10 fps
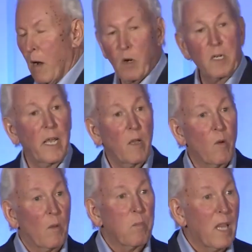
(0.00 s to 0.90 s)
want to tell you
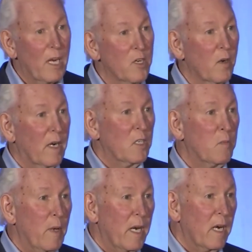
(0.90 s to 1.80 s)
what a pleasure it has
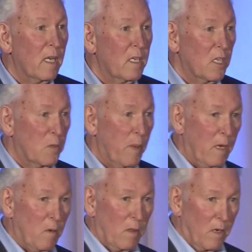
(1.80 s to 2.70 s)
been to
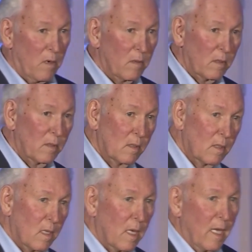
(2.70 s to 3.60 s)
speak with you.
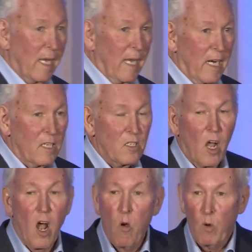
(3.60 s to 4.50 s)
It is
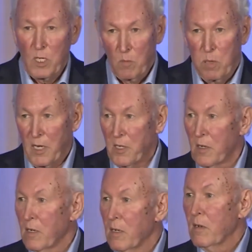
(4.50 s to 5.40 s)
always a
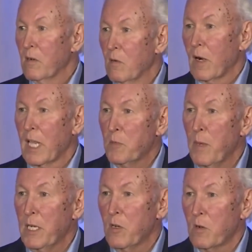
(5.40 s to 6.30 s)
pleasure when I
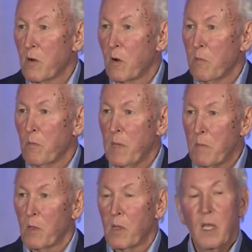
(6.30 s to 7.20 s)
speak to a group of
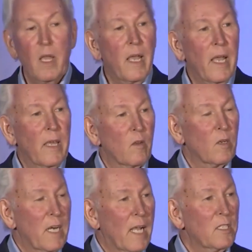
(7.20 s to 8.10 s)
people and there
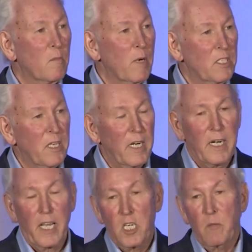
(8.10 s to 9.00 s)
is not somebody sitting
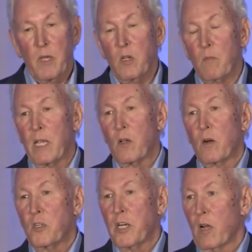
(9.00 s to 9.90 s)
next to me who might go
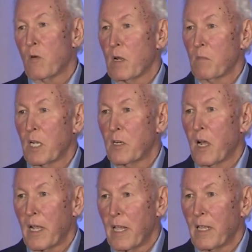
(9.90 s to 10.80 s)
to jail when I'm done
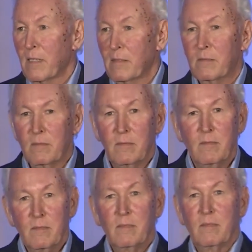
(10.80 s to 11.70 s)
talking.
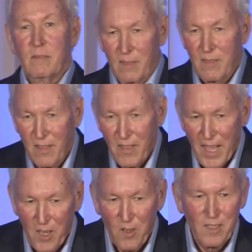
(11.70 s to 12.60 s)

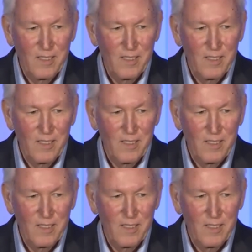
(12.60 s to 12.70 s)
Thank you.